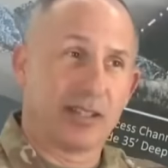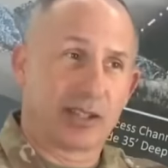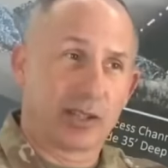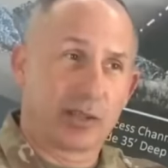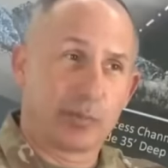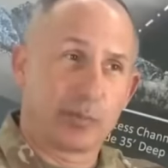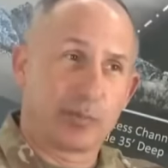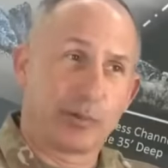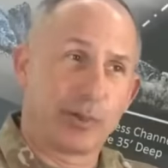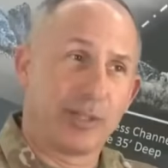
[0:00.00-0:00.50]

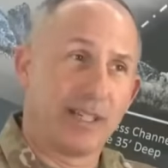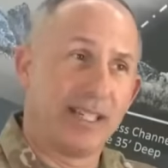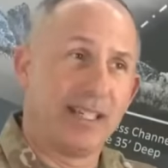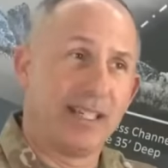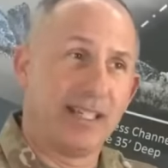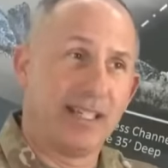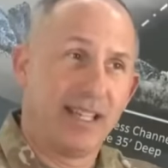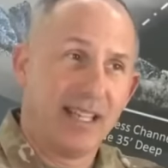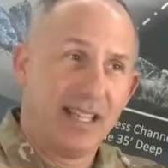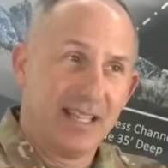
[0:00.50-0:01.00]
required
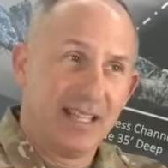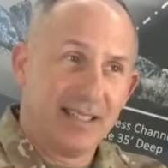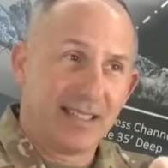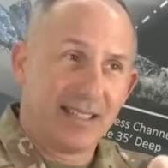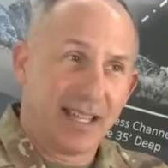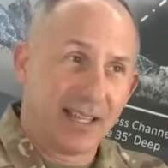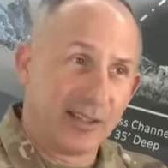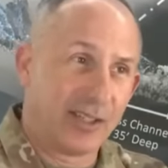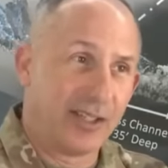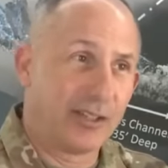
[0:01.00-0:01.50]
to pull
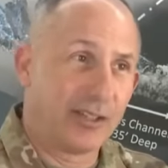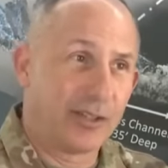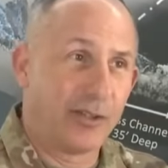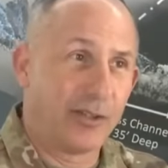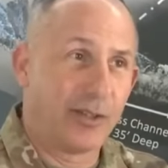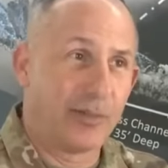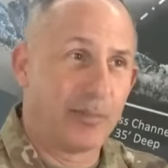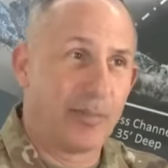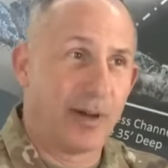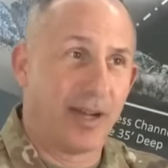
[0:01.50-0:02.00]
this
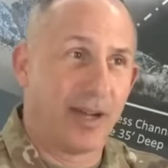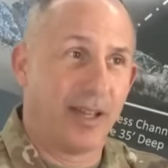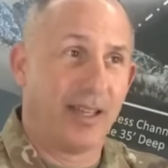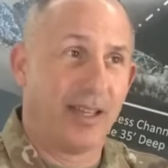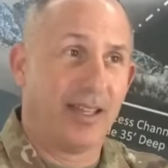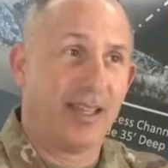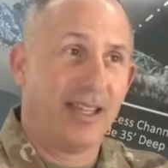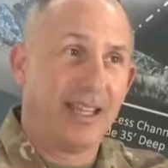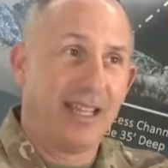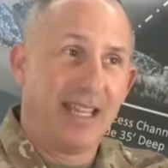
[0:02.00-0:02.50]
ship
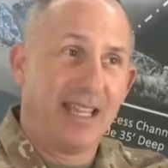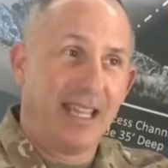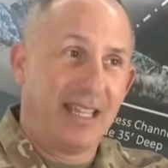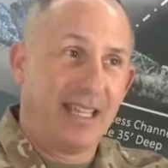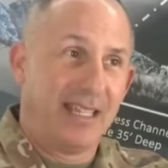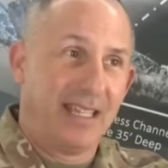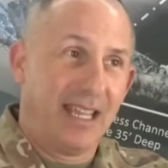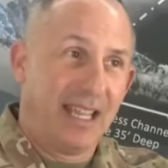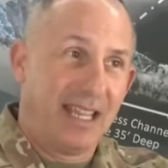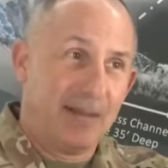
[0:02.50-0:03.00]

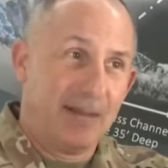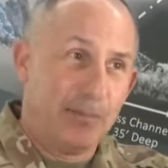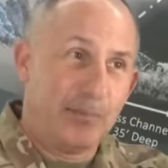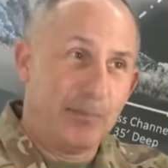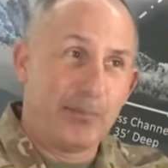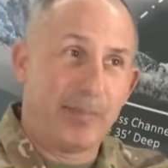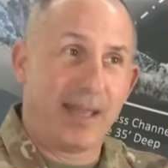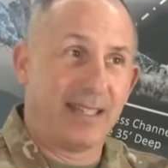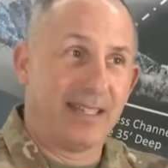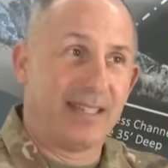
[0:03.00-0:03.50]
back
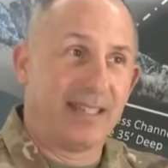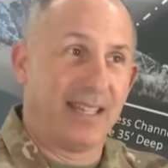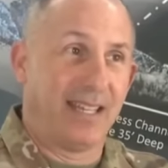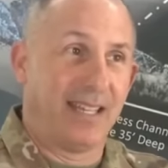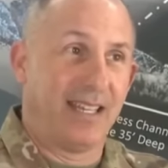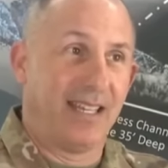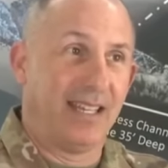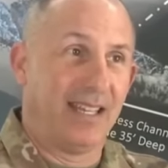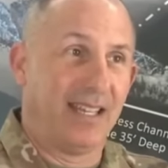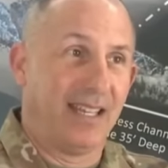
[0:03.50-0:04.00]
into the
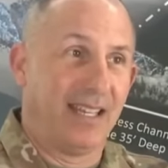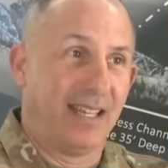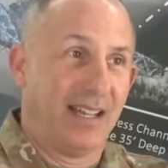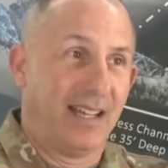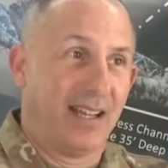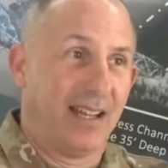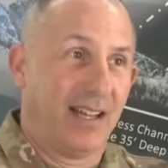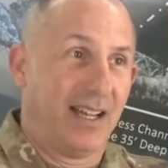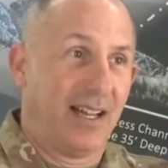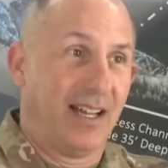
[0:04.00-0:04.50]
federal
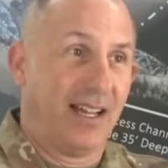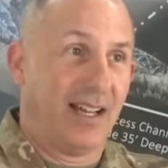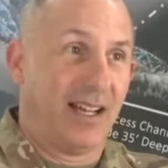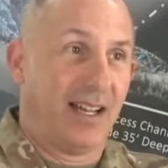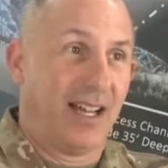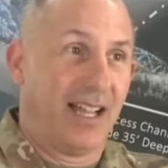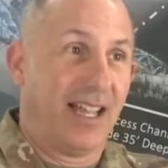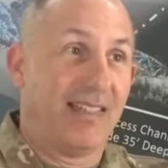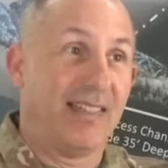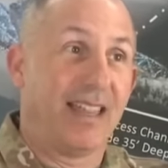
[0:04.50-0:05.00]
channel.
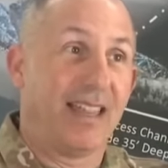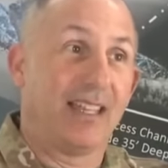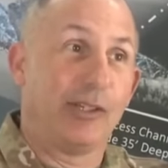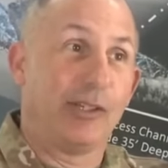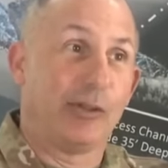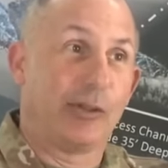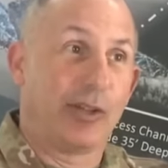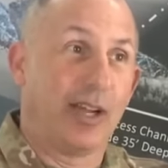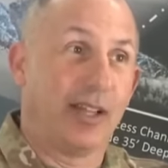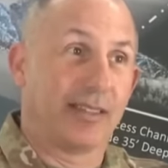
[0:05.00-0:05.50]
So this
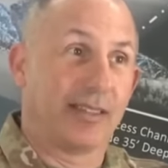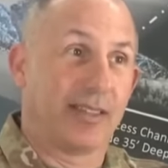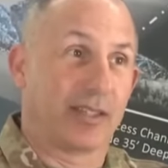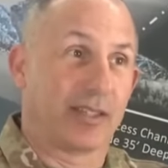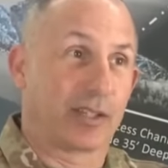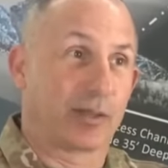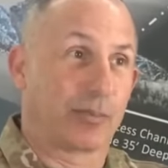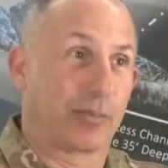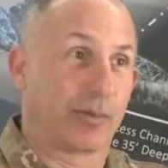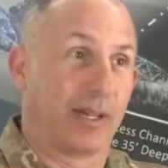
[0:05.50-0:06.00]
isn't
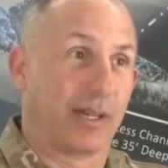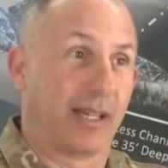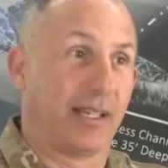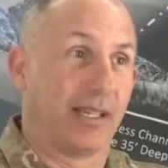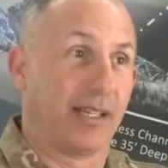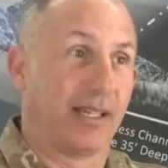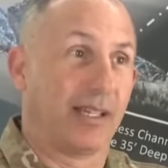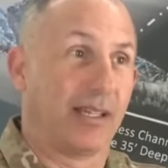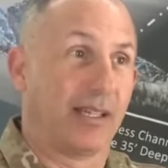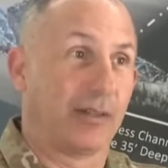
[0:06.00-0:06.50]
unlike
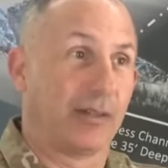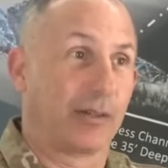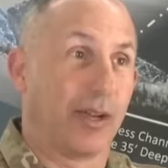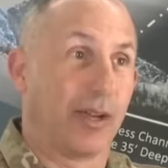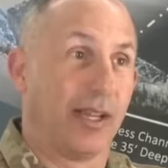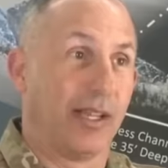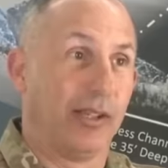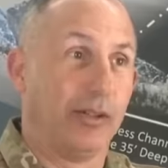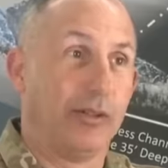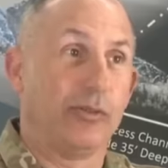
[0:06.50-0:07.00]

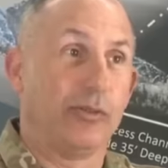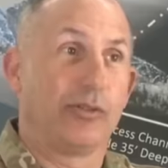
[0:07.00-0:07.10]
the